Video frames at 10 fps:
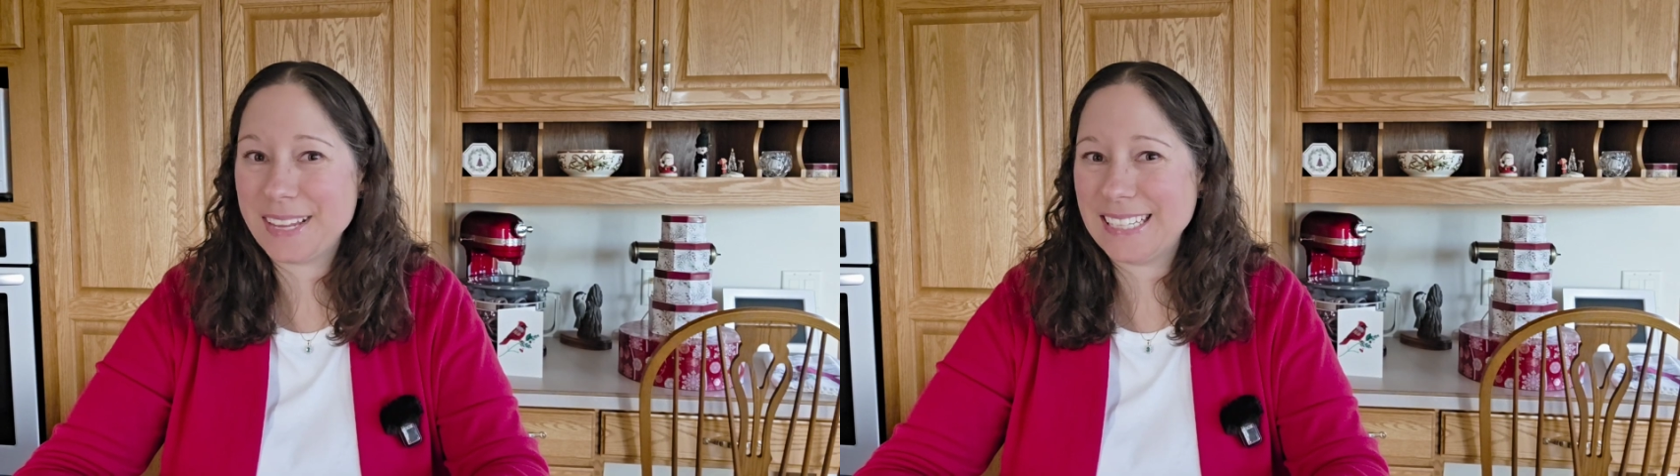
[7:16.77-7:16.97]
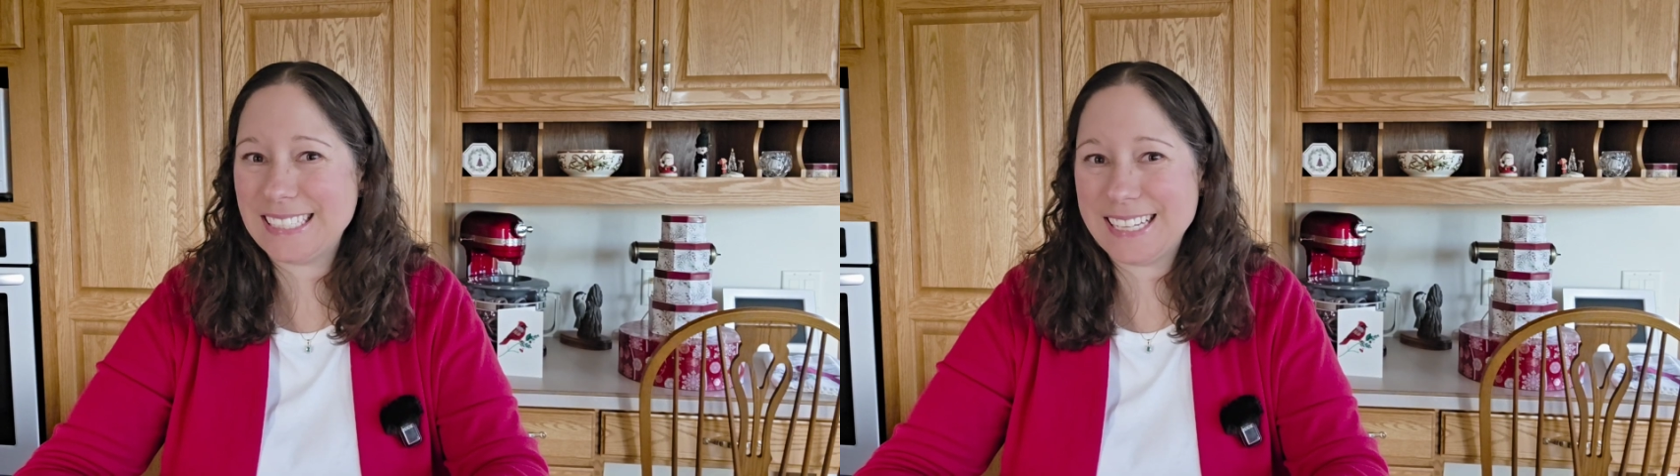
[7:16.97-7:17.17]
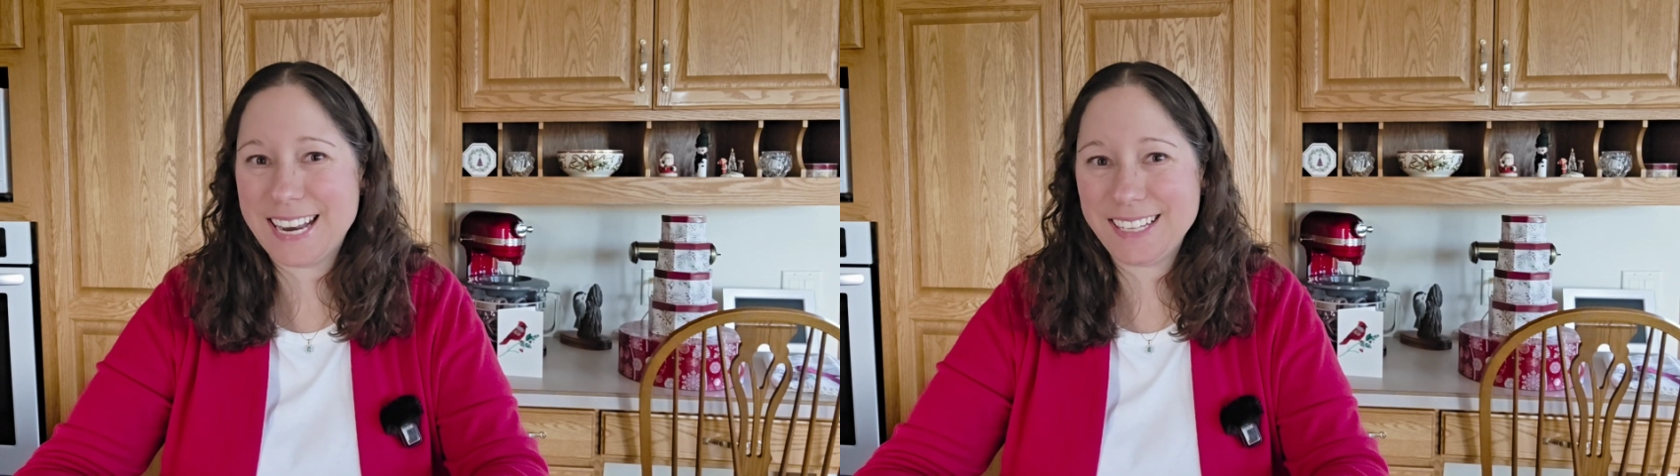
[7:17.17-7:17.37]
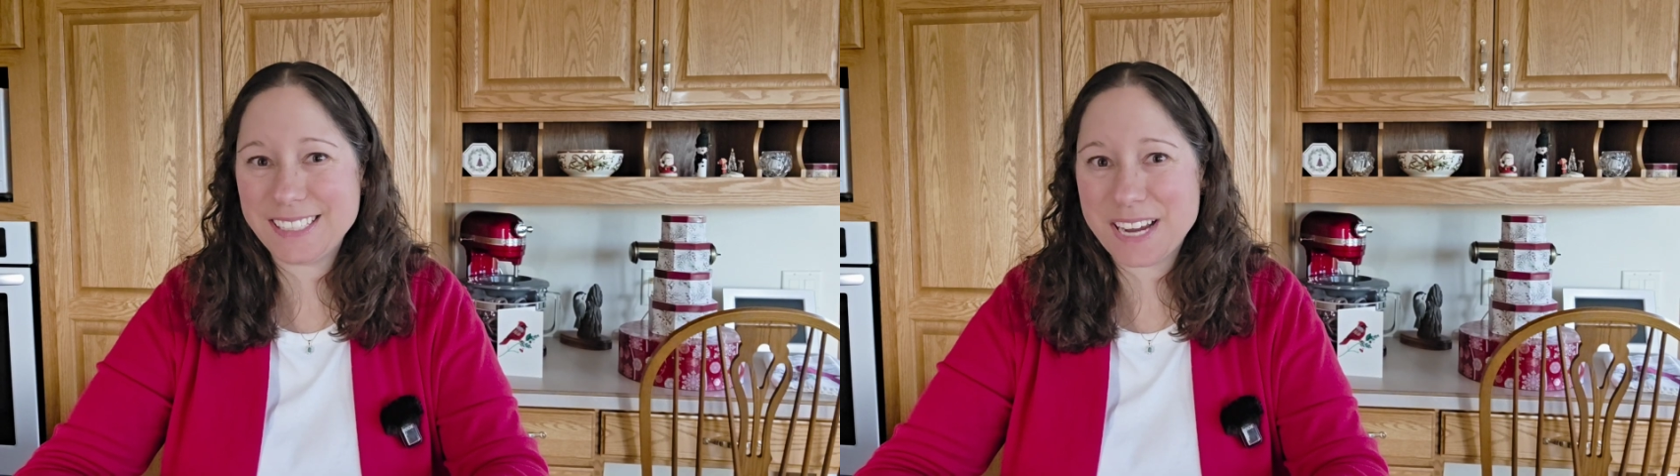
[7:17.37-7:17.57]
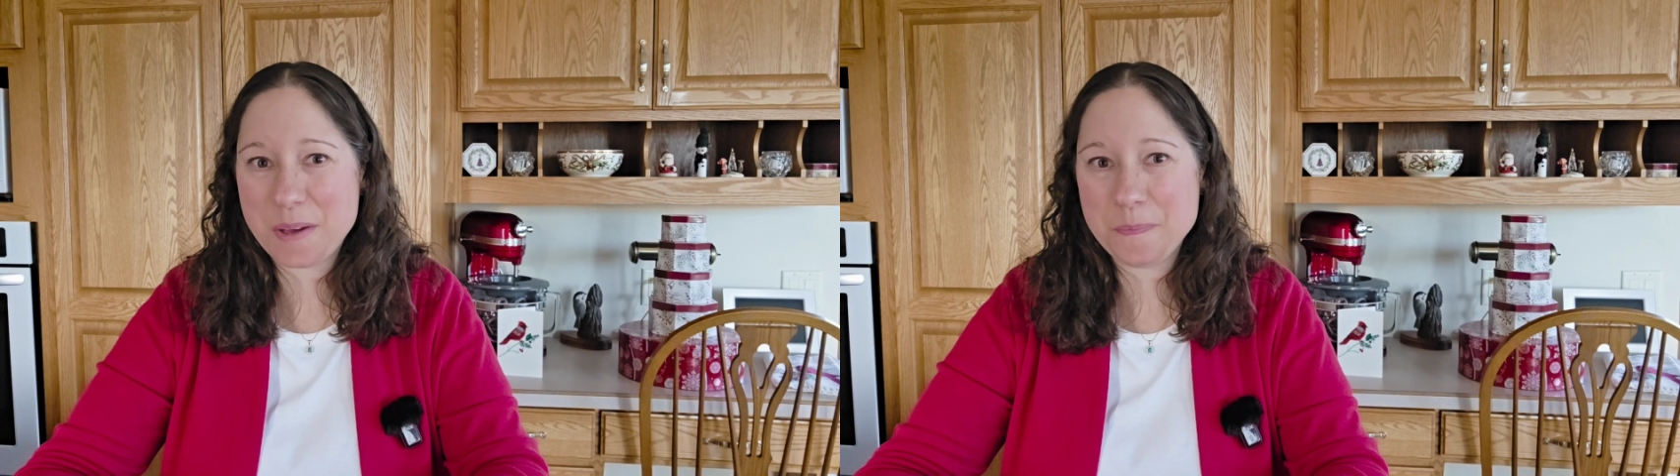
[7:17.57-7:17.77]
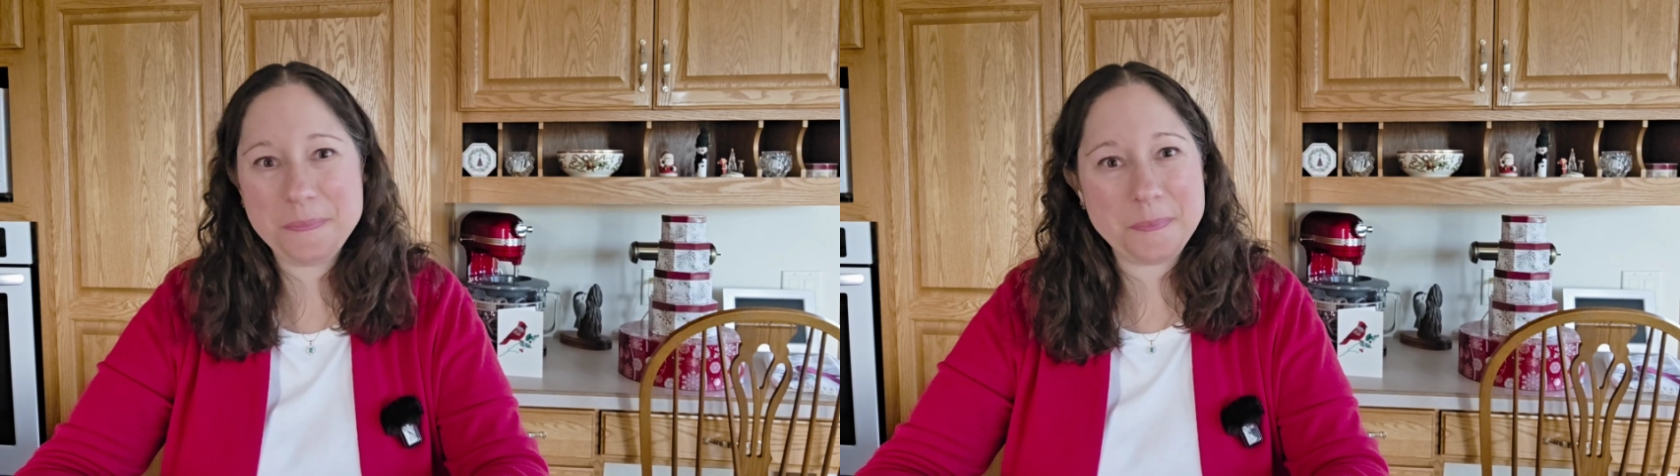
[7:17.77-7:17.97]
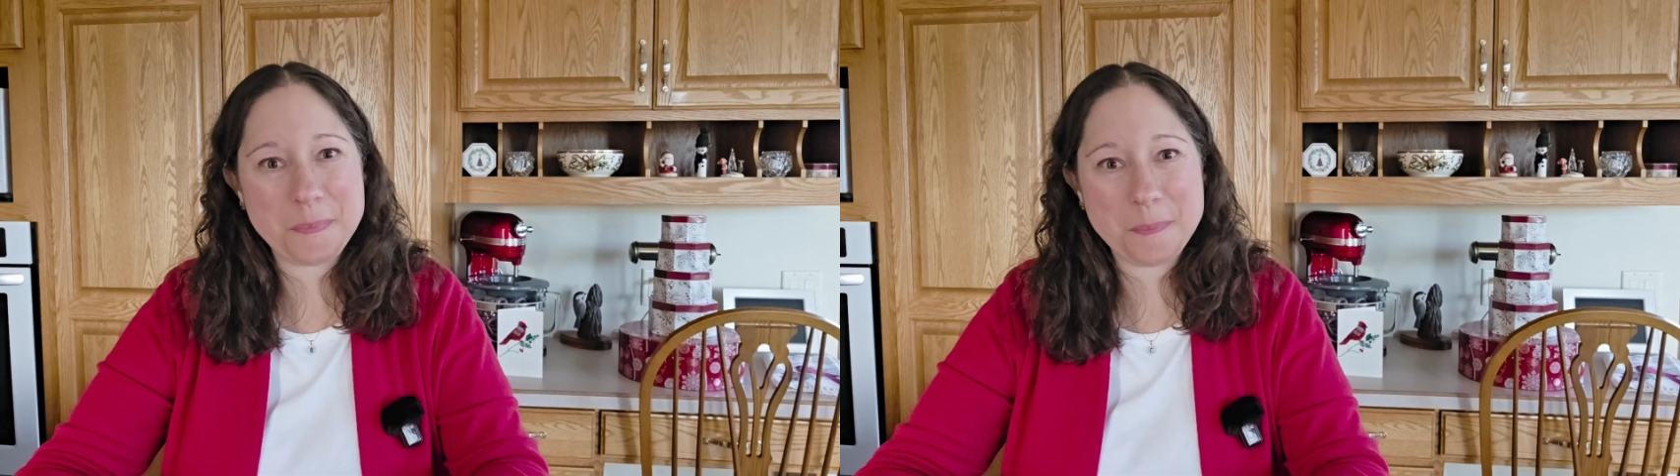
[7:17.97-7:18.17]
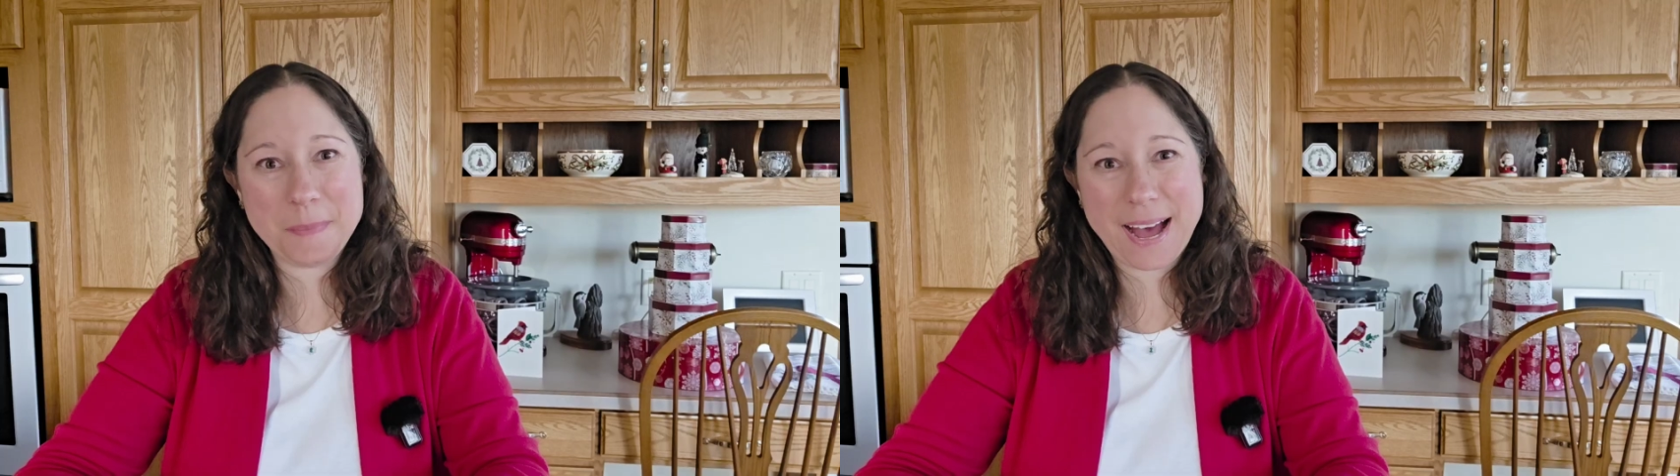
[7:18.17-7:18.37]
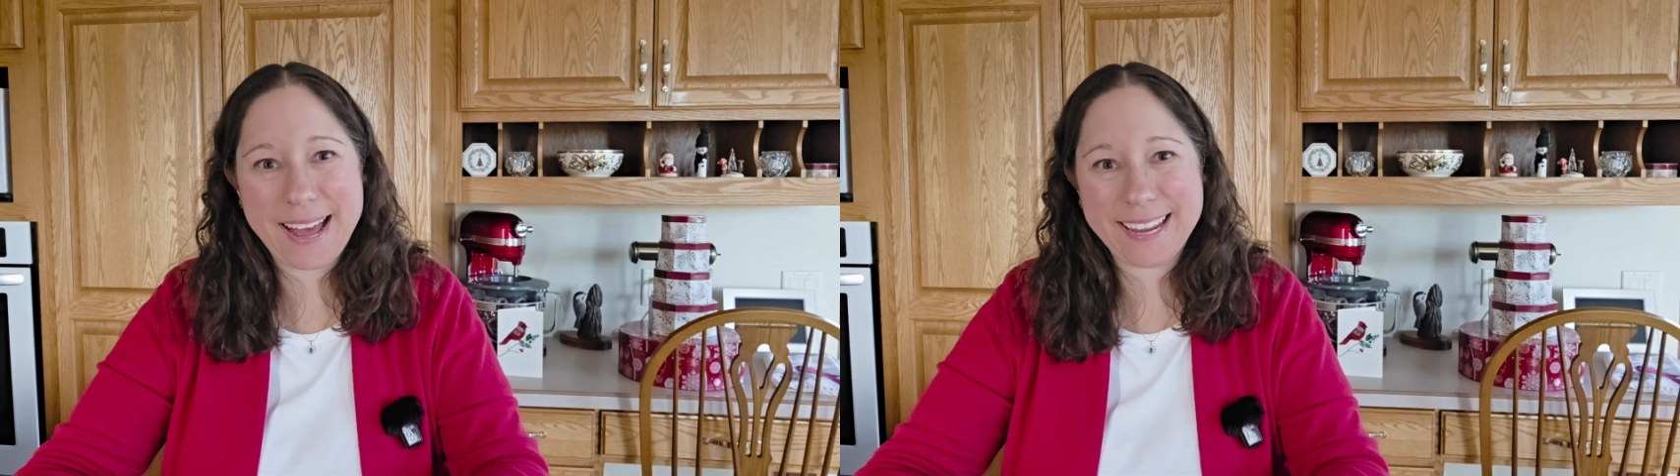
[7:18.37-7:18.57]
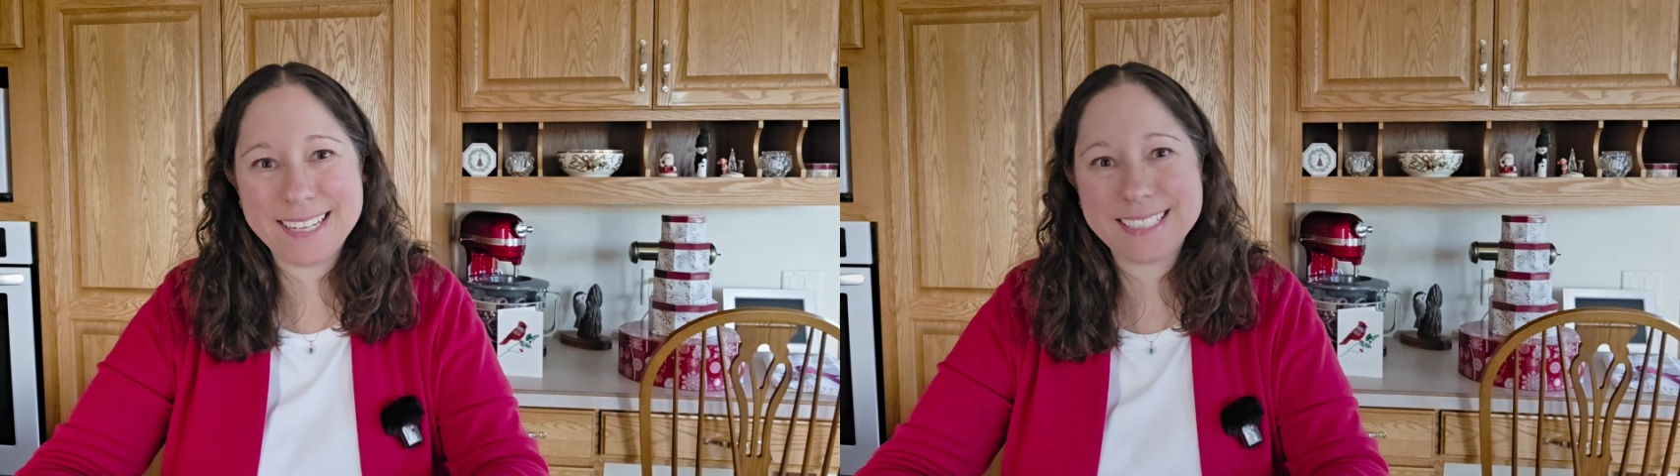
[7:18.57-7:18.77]
See you next time.
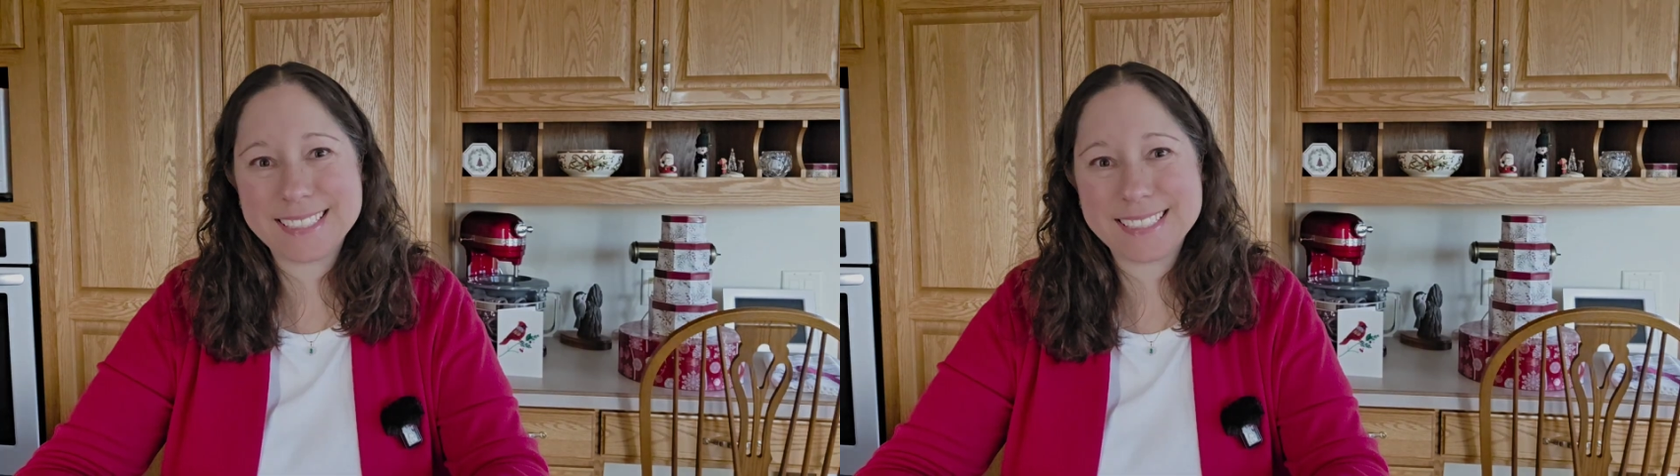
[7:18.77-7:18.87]
Bye.